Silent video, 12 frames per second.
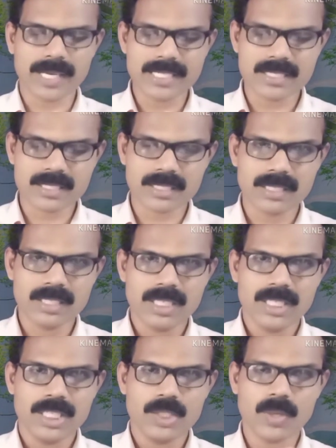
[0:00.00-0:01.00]
write
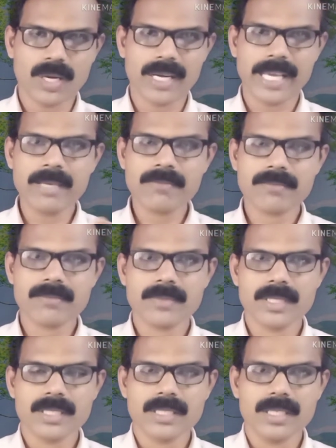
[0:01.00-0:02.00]
your name.
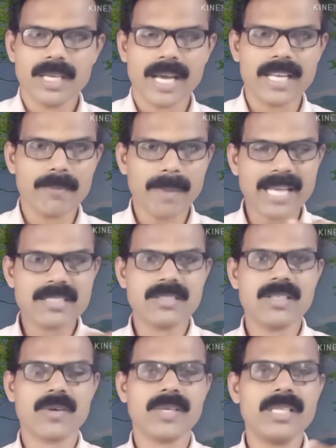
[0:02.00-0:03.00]
An
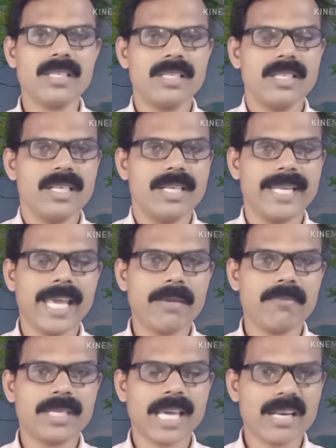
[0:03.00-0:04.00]
imaginary
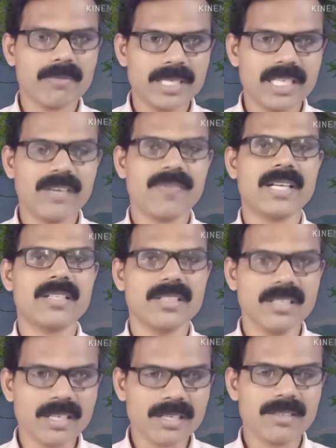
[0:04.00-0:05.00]
name can be given
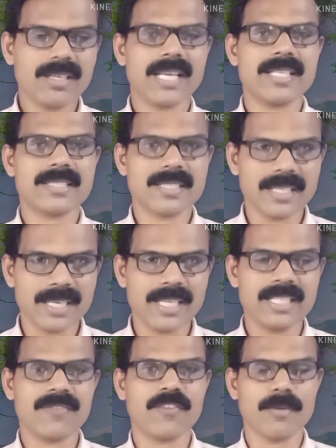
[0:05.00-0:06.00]
there as
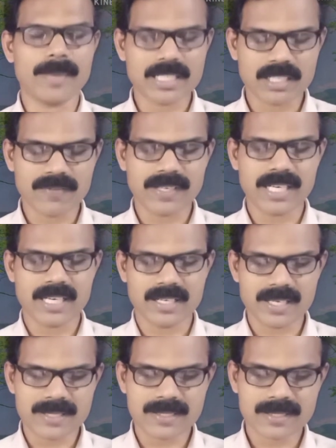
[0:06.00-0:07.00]
in the format of an
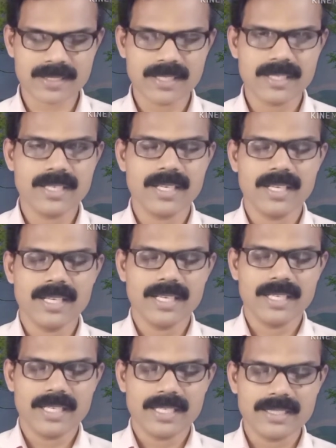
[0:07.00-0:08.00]
address.
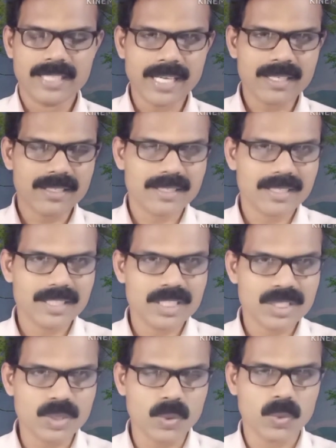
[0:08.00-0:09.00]
Then
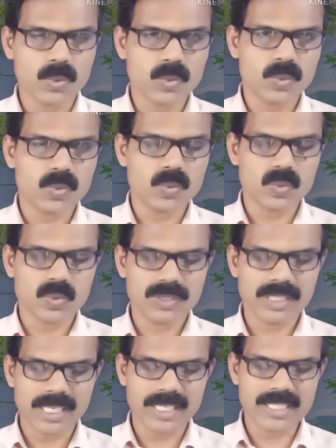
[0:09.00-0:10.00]
to
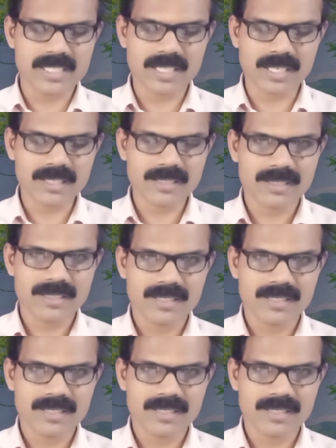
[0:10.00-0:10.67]
the editor,